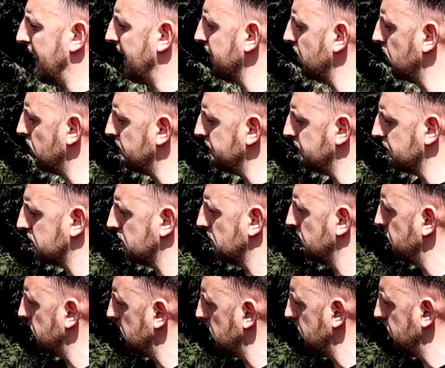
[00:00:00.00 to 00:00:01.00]
panel with the
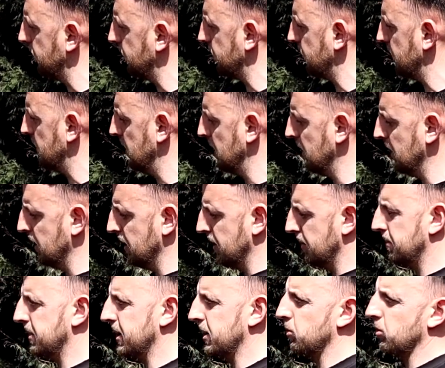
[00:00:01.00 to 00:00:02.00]
sunroof
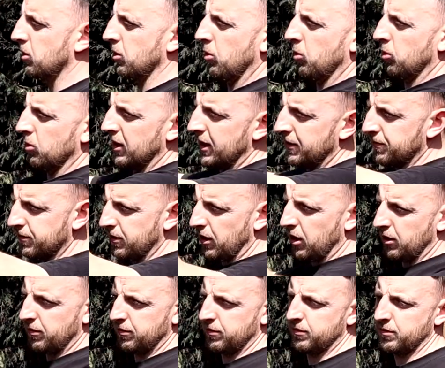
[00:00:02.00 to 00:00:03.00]
bit will all lift
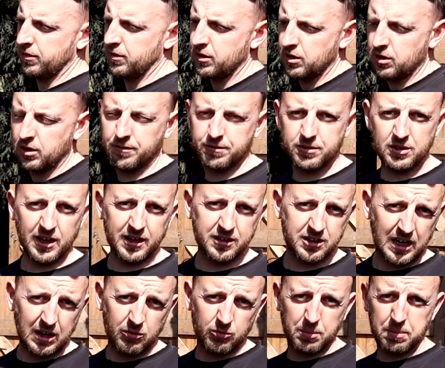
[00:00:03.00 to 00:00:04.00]
off, and obviously
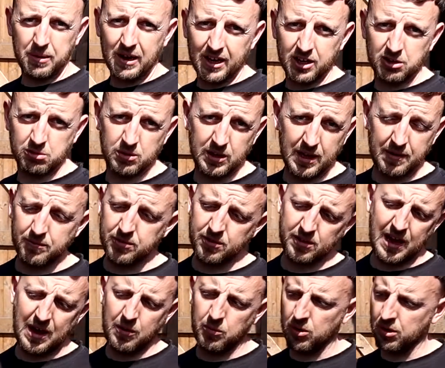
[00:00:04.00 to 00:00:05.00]
that's our replacement then
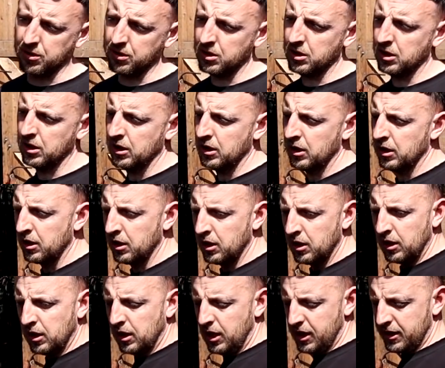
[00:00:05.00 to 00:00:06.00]
for that one.
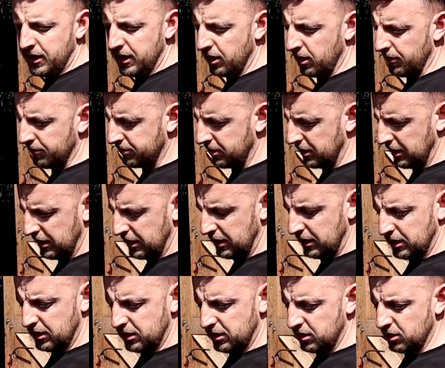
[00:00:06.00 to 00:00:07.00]
And then
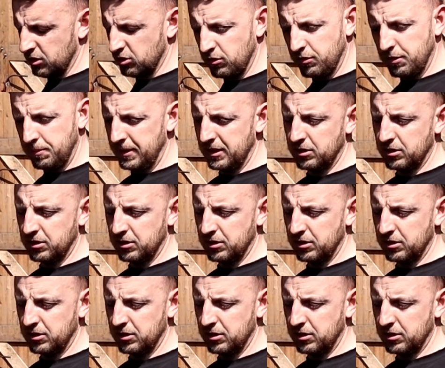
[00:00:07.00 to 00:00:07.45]
obviously there's other